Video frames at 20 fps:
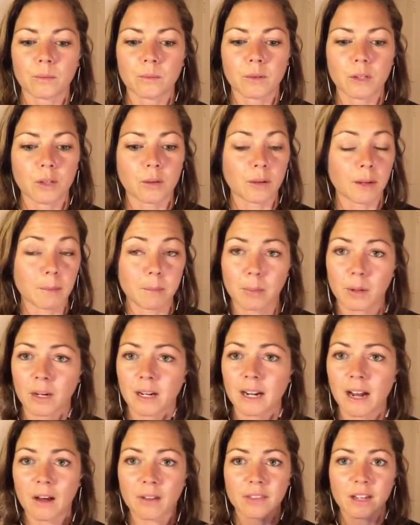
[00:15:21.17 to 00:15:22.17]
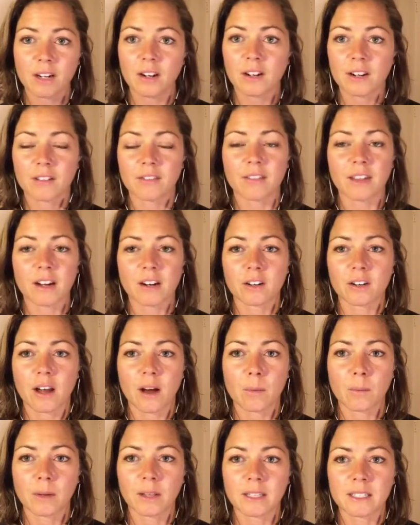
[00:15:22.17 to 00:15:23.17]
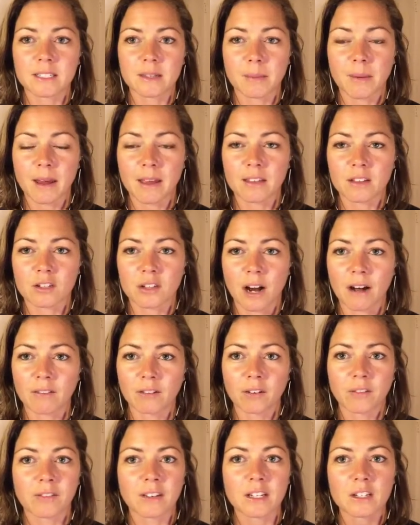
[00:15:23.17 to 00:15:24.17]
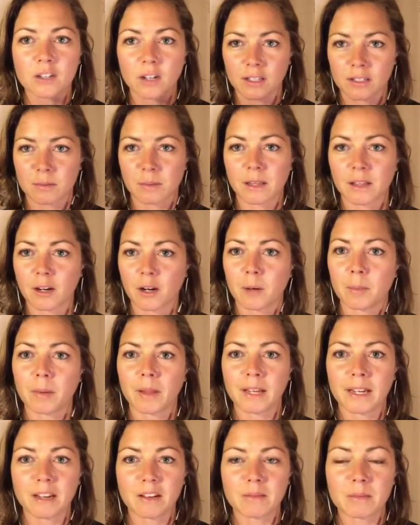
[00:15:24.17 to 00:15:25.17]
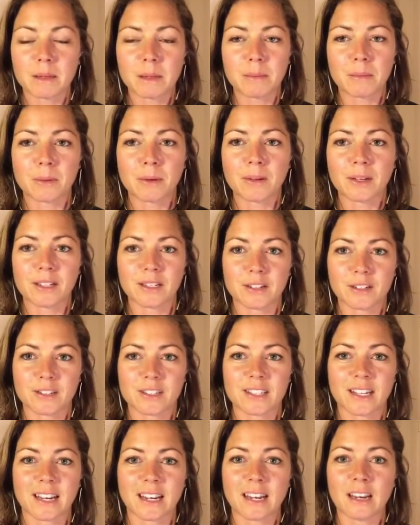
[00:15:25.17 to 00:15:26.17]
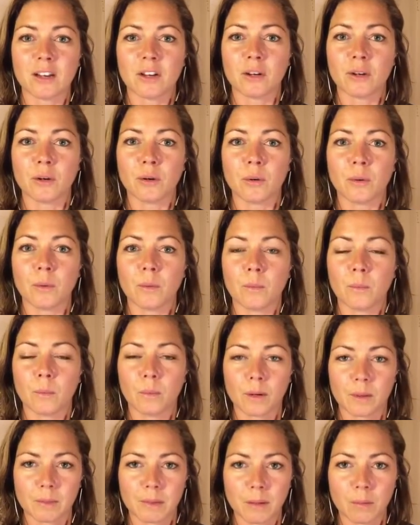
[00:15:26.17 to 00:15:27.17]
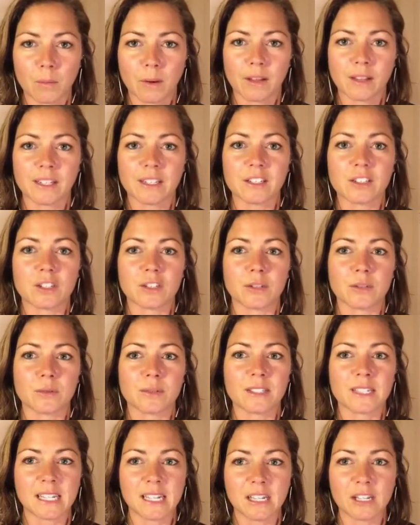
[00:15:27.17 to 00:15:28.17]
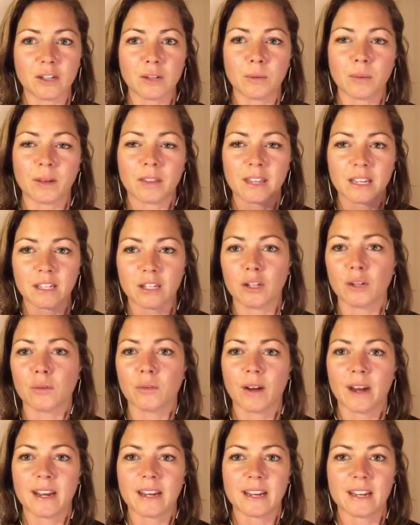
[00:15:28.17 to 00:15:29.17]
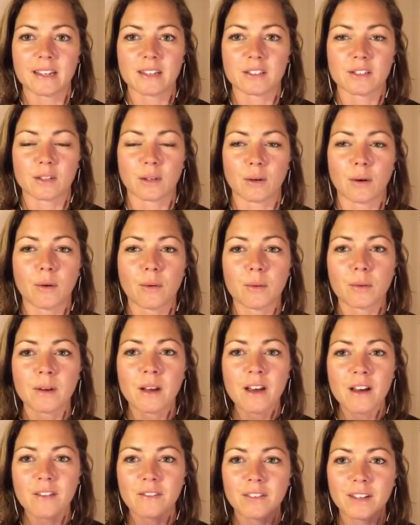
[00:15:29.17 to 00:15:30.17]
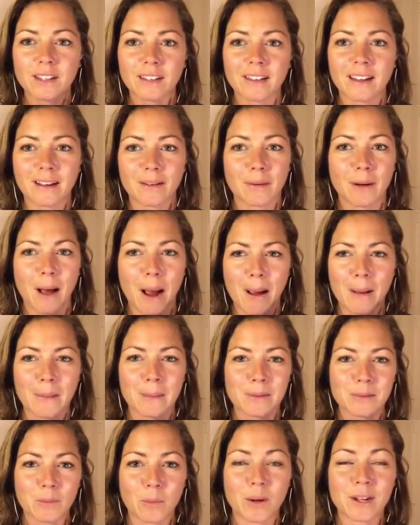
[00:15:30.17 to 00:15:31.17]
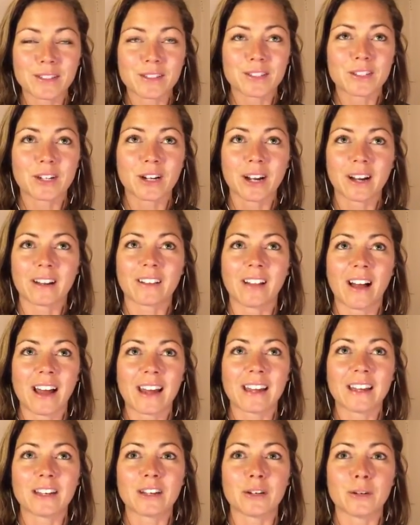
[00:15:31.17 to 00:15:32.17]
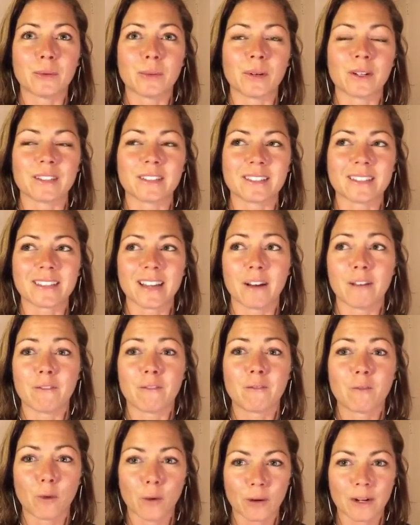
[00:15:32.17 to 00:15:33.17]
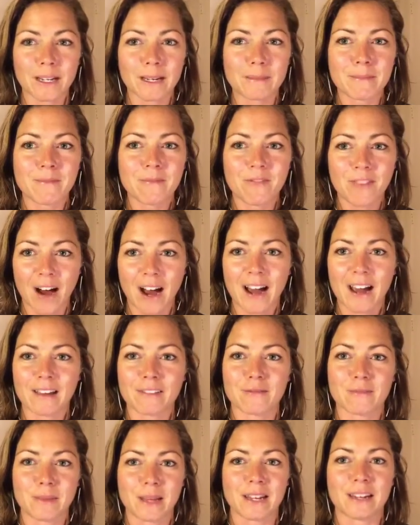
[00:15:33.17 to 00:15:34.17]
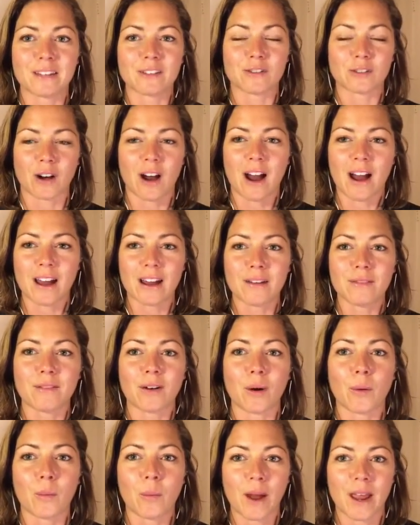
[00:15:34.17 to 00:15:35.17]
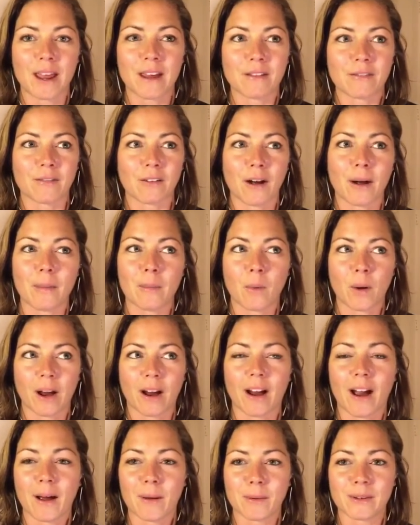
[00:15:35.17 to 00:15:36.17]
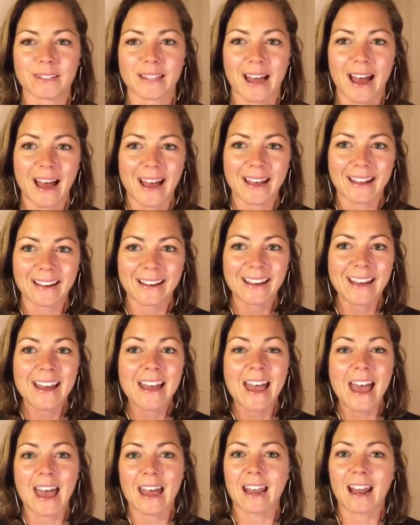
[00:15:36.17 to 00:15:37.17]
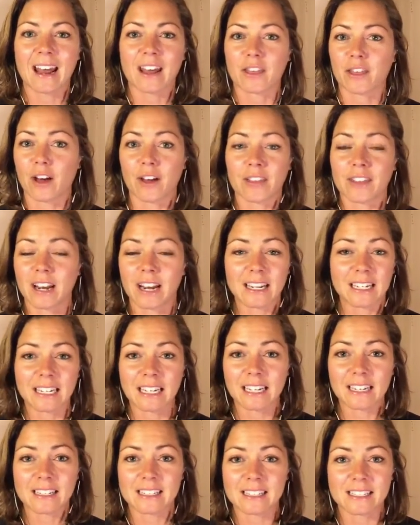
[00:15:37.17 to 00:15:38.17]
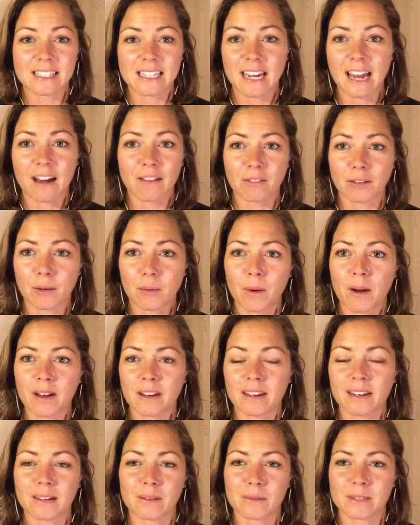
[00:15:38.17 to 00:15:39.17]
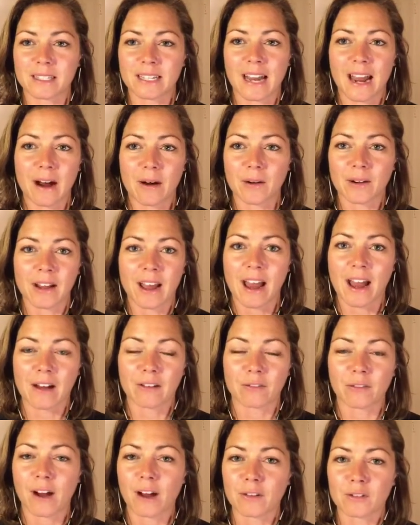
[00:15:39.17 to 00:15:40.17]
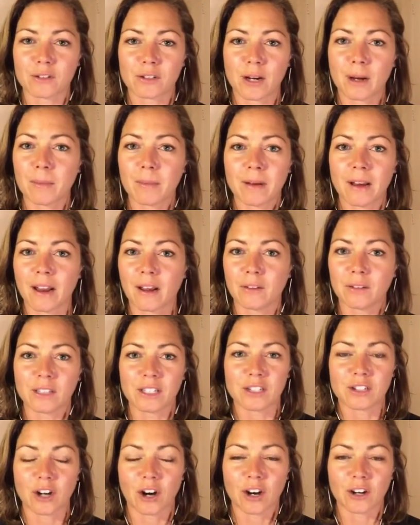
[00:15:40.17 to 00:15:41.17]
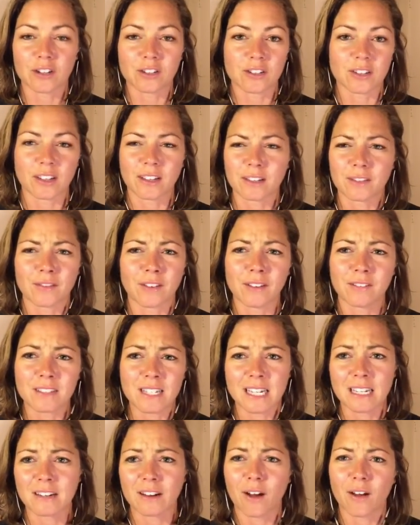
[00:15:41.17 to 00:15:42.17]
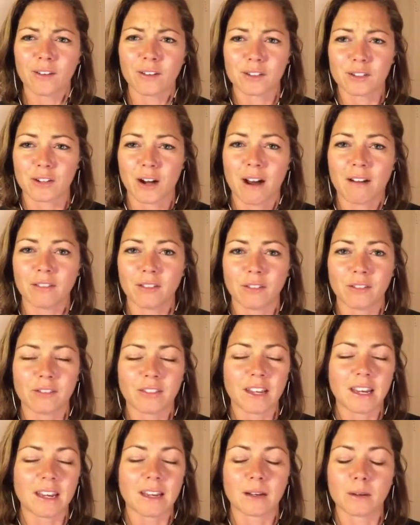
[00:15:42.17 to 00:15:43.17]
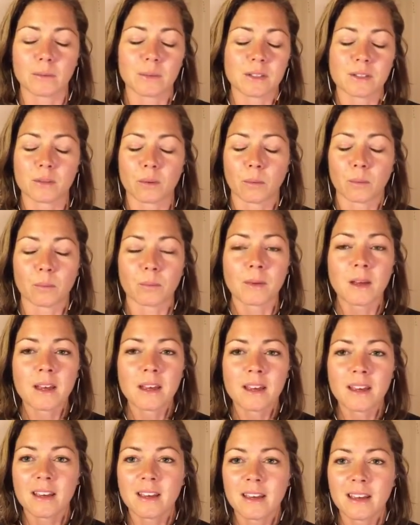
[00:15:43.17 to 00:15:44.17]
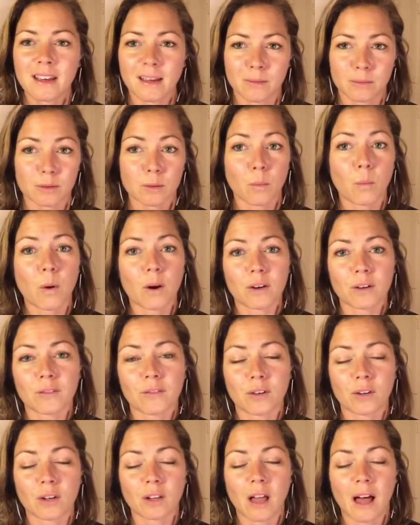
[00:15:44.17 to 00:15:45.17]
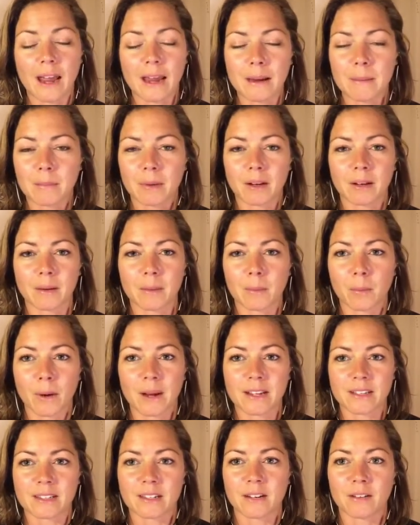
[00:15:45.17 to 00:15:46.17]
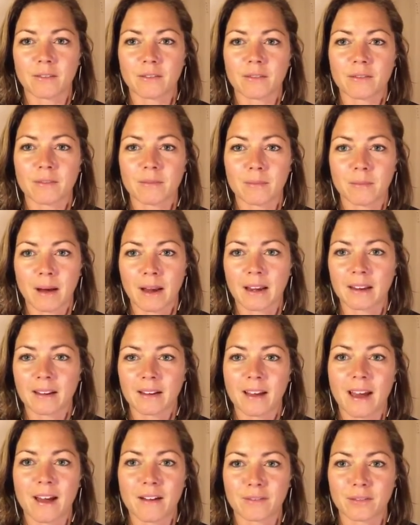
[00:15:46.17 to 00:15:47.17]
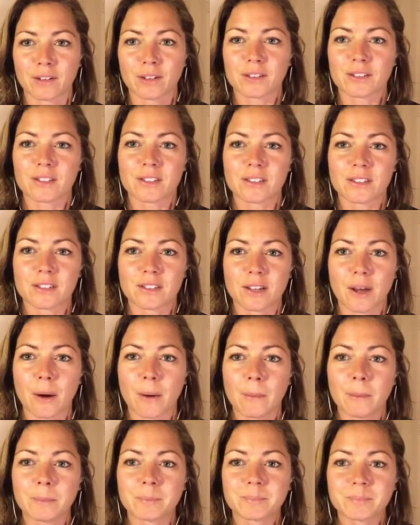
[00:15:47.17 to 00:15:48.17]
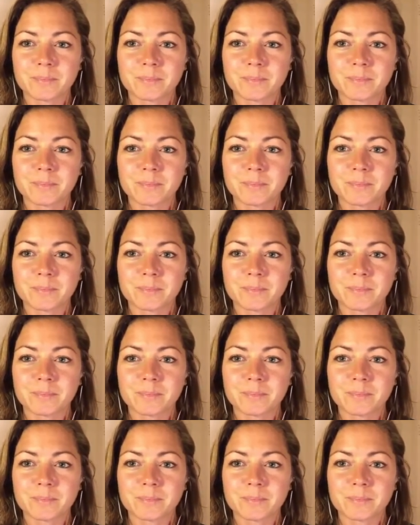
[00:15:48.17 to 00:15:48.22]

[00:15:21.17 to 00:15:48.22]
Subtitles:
you can put it out there, and if they're not willing to pay the travel fee, trust me, there are plenty of people in your city who would be willing to see you within your radius. So don't feel, I once took a client who was a 45-minute drive away from where I was at, and I thought that I needed to see everyone, and it was an hour and a half round trip, and I only charged like $15 travel fee, and it was a wonderful client, but a waste of my efforts. So